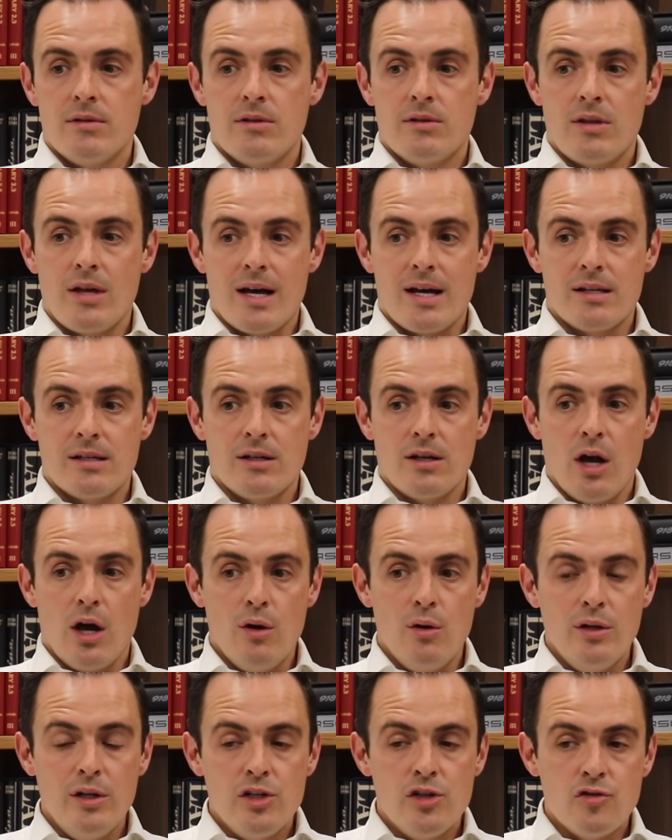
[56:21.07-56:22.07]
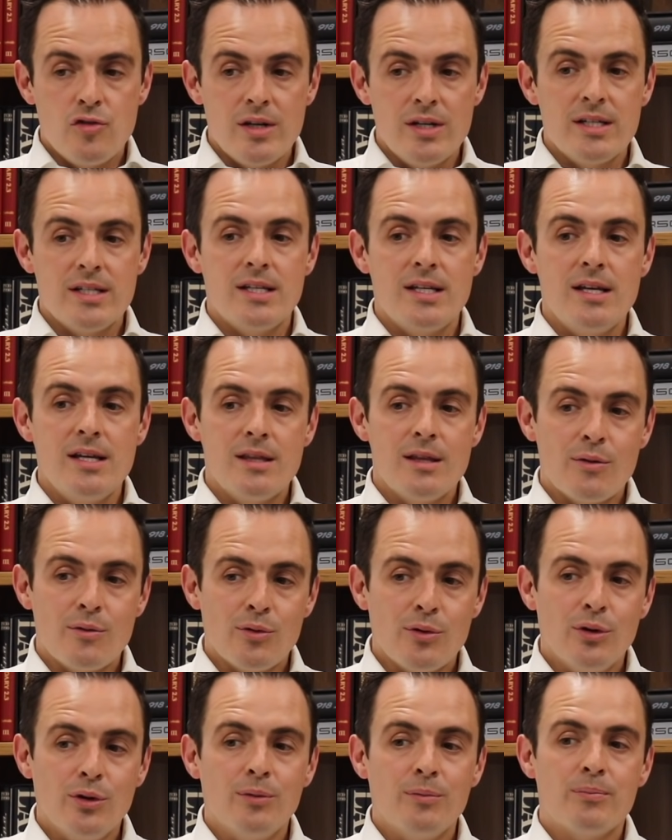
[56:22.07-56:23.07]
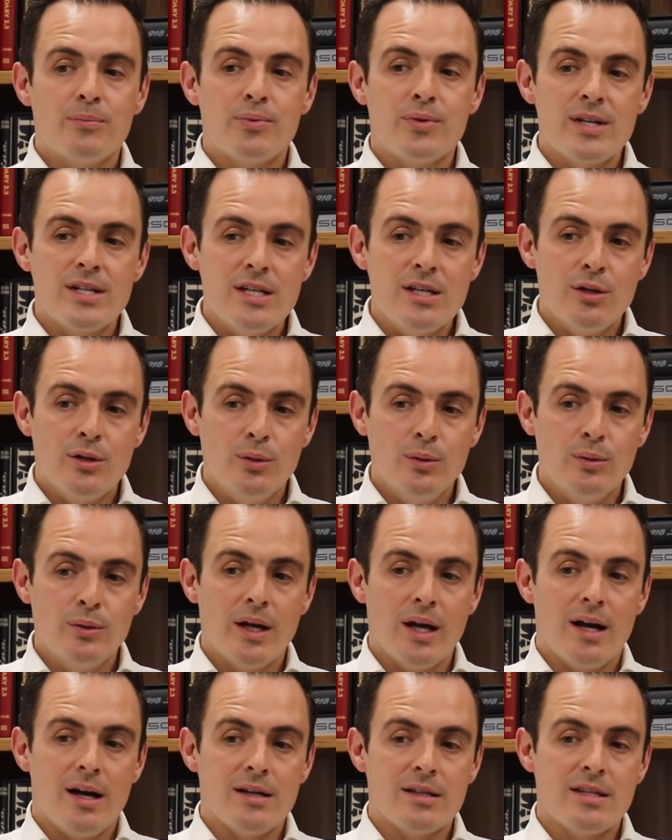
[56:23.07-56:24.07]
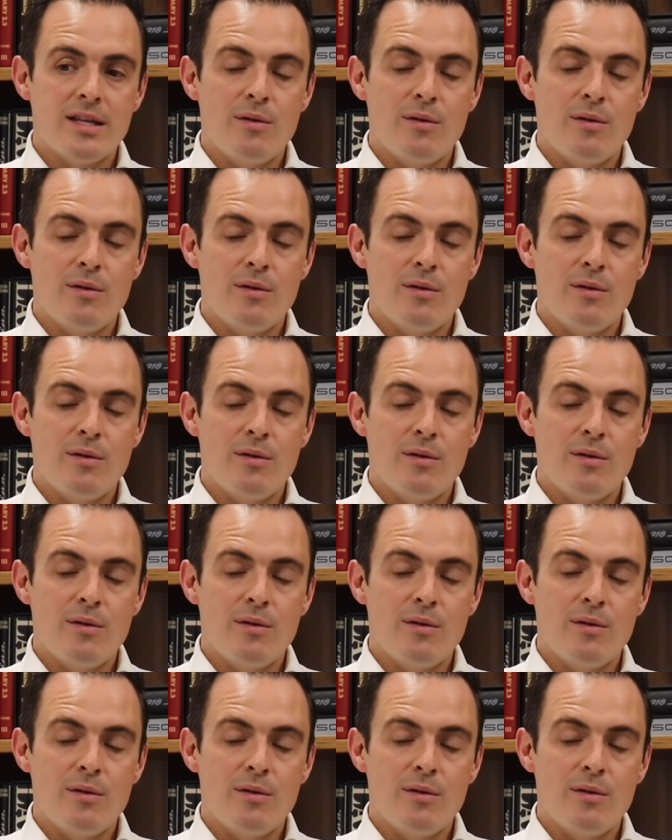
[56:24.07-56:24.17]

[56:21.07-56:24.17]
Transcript: That Holy Trinity, they're all pretty cool cars.